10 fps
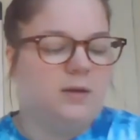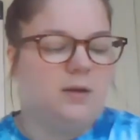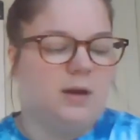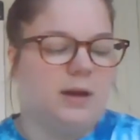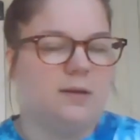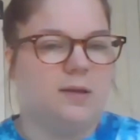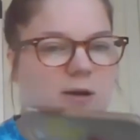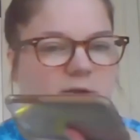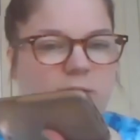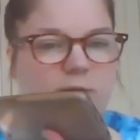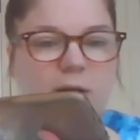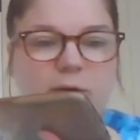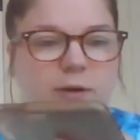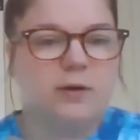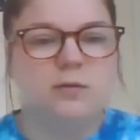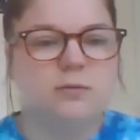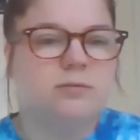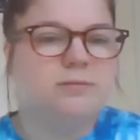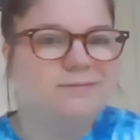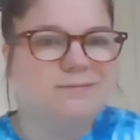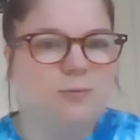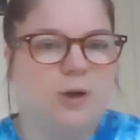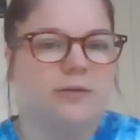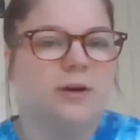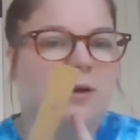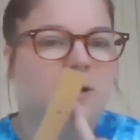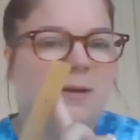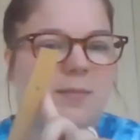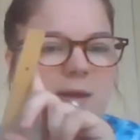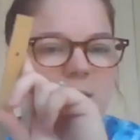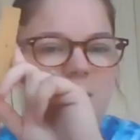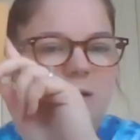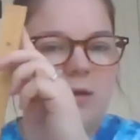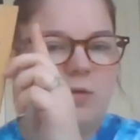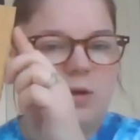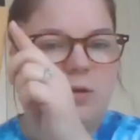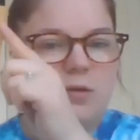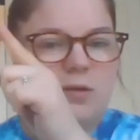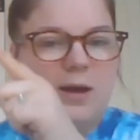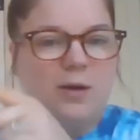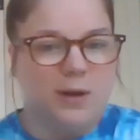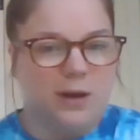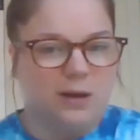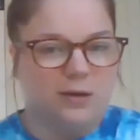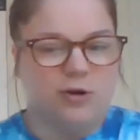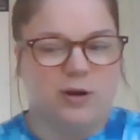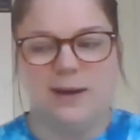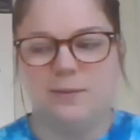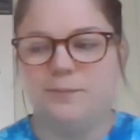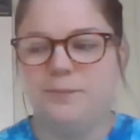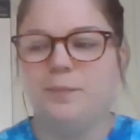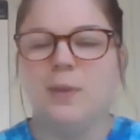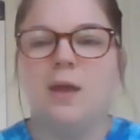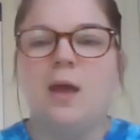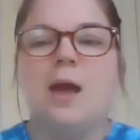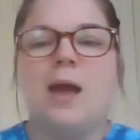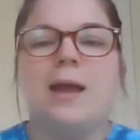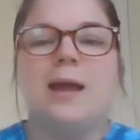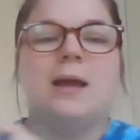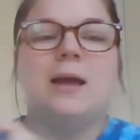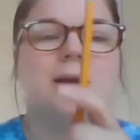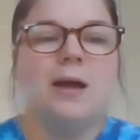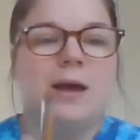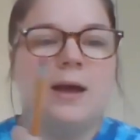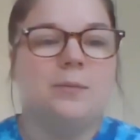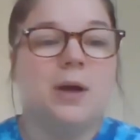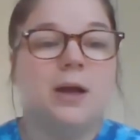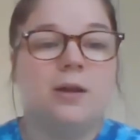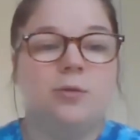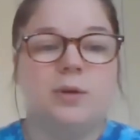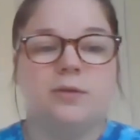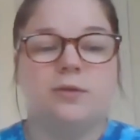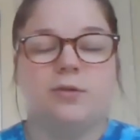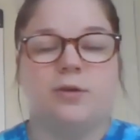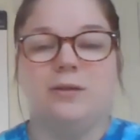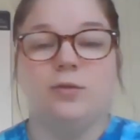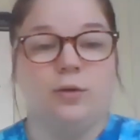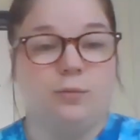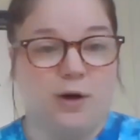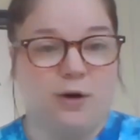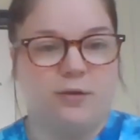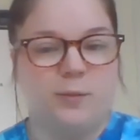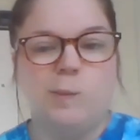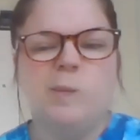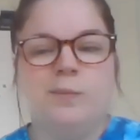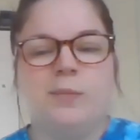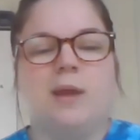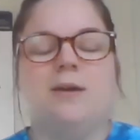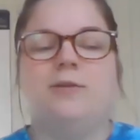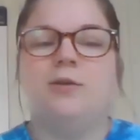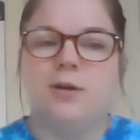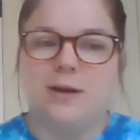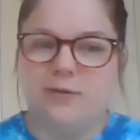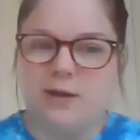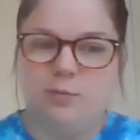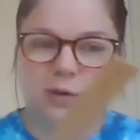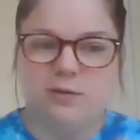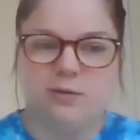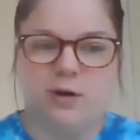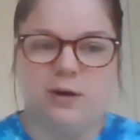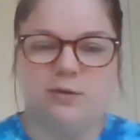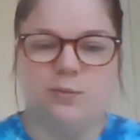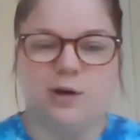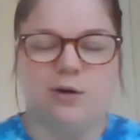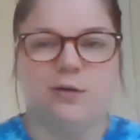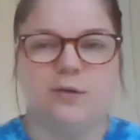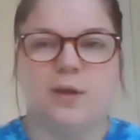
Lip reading: I guess, the edge of your cell phone. Whatever. You need something that you can use to help make a straight line. And colored pencils, crayons, or markers. If you don't have colored pencils, crayons, or markers,